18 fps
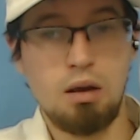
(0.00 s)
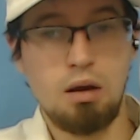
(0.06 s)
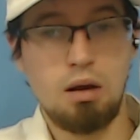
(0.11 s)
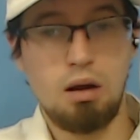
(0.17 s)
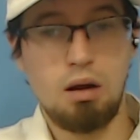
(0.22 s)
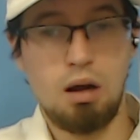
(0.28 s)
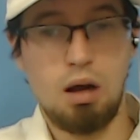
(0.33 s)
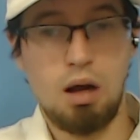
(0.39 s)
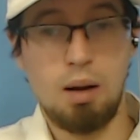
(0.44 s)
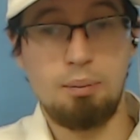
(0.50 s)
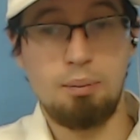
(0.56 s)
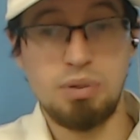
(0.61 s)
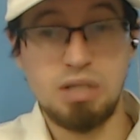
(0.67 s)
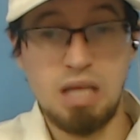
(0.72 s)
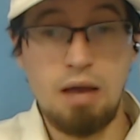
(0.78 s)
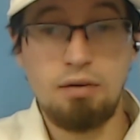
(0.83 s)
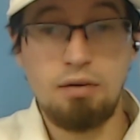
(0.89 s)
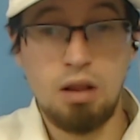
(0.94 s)
But
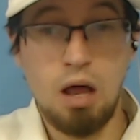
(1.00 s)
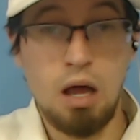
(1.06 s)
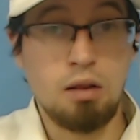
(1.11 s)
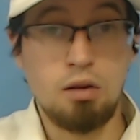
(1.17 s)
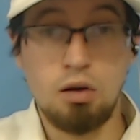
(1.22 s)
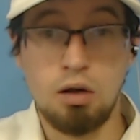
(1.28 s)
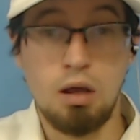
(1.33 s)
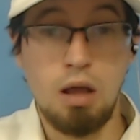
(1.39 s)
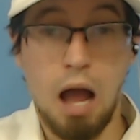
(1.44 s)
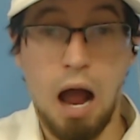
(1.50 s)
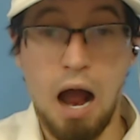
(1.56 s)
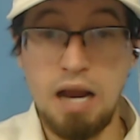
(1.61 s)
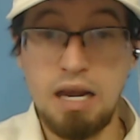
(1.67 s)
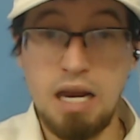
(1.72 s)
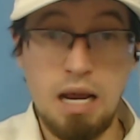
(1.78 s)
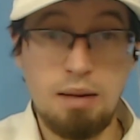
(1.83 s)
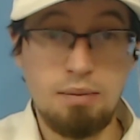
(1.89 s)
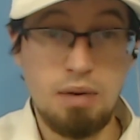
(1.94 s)
they have a lot. Look, I
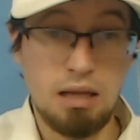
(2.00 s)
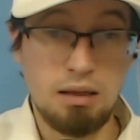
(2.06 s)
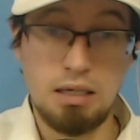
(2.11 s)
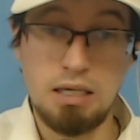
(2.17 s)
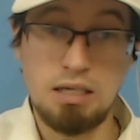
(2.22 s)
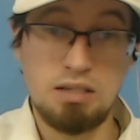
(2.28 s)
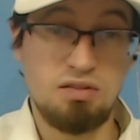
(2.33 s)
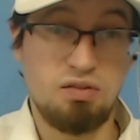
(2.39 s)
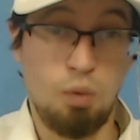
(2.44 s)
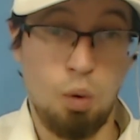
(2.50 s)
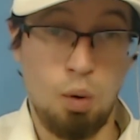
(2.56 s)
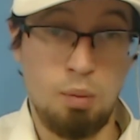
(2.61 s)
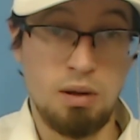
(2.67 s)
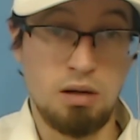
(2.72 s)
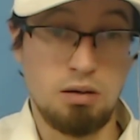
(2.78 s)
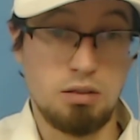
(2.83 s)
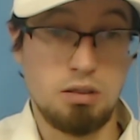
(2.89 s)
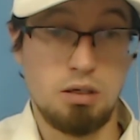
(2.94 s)
named at least 4
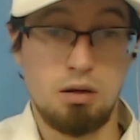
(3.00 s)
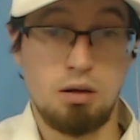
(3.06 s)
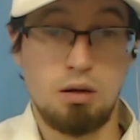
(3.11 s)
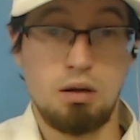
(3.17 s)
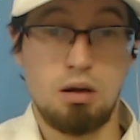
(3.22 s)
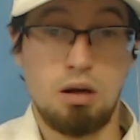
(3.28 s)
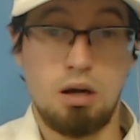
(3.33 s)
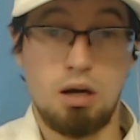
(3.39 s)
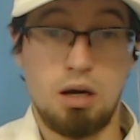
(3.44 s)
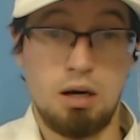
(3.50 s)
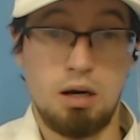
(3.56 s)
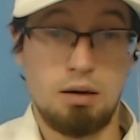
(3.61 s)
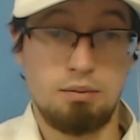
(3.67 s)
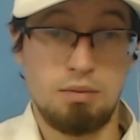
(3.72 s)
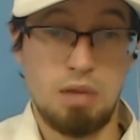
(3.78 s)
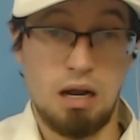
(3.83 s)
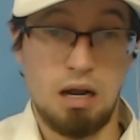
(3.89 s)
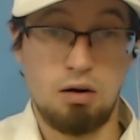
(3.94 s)
bills
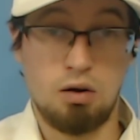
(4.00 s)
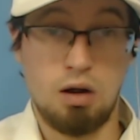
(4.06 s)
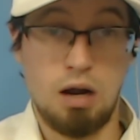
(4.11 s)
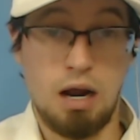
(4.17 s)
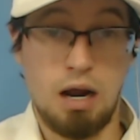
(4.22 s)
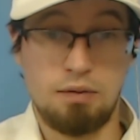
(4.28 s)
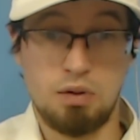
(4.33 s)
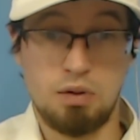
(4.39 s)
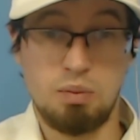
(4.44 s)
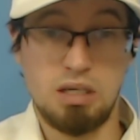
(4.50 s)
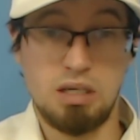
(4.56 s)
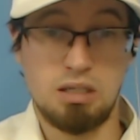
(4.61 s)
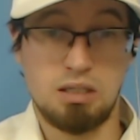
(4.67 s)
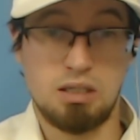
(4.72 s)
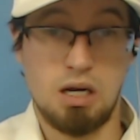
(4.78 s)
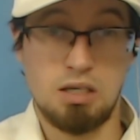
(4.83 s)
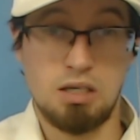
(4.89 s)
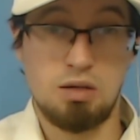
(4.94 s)
that are going to have to be
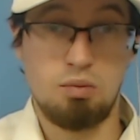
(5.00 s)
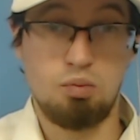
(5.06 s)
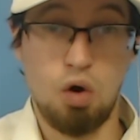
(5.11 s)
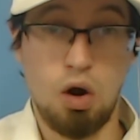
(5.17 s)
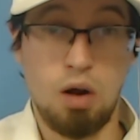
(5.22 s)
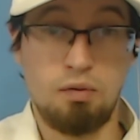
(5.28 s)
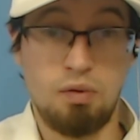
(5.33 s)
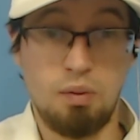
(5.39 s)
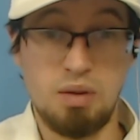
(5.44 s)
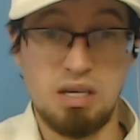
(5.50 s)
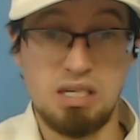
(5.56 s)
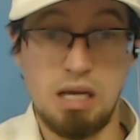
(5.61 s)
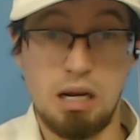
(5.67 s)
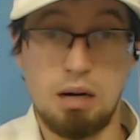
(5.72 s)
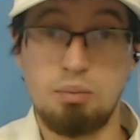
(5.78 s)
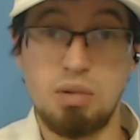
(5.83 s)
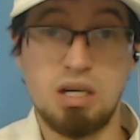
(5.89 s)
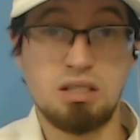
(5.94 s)
discussed and brought up from the
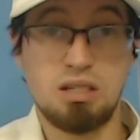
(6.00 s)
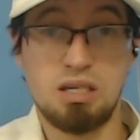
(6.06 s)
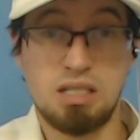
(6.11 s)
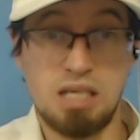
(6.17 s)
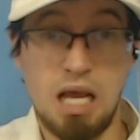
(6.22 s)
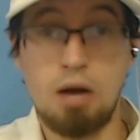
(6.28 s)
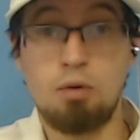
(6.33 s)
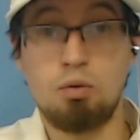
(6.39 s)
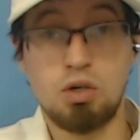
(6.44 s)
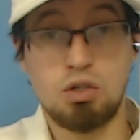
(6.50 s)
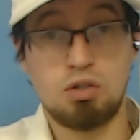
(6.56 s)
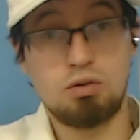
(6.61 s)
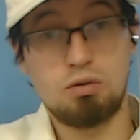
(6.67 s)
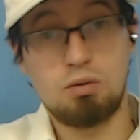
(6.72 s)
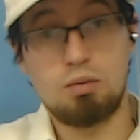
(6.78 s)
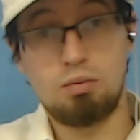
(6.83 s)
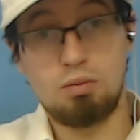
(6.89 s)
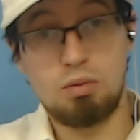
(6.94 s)
Senate, because the Senate was,
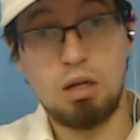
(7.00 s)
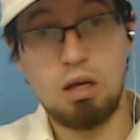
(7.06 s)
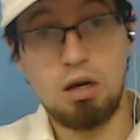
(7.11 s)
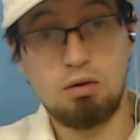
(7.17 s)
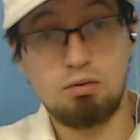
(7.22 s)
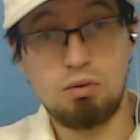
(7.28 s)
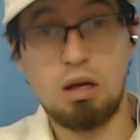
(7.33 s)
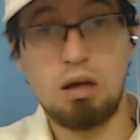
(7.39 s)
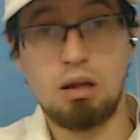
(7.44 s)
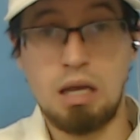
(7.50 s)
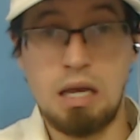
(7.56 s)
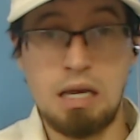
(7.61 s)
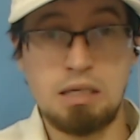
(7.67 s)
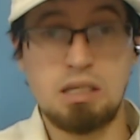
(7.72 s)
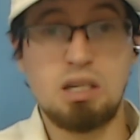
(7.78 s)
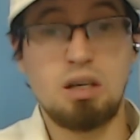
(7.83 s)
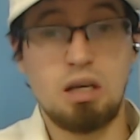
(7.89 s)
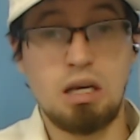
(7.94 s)

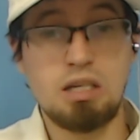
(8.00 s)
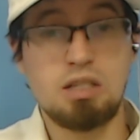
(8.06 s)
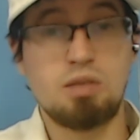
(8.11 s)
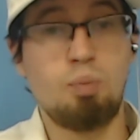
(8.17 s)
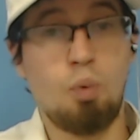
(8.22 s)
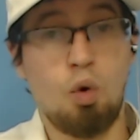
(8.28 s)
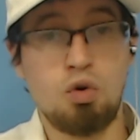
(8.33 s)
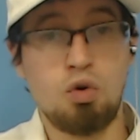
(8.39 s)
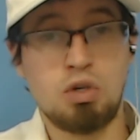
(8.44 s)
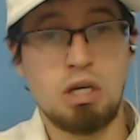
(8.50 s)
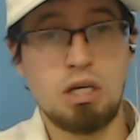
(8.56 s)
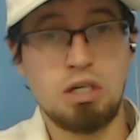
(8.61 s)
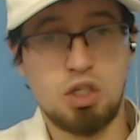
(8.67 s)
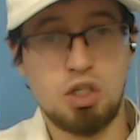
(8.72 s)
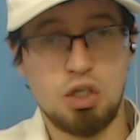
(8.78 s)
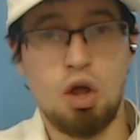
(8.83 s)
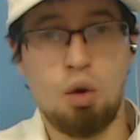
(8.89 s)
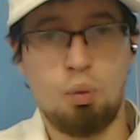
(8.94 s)
is
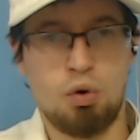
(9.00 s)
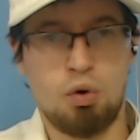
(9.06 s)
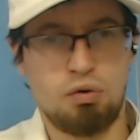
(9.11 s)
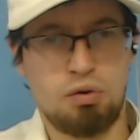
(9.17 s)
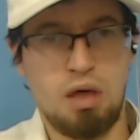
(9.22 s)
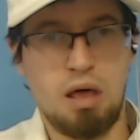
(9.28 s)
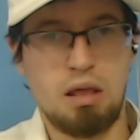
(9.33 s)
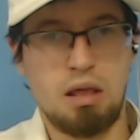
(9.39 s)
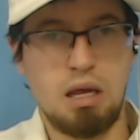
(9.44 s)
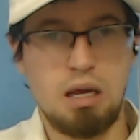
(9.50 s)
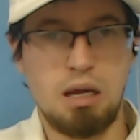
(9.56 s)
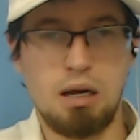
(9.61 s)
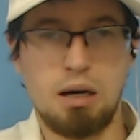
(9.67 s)
slower than the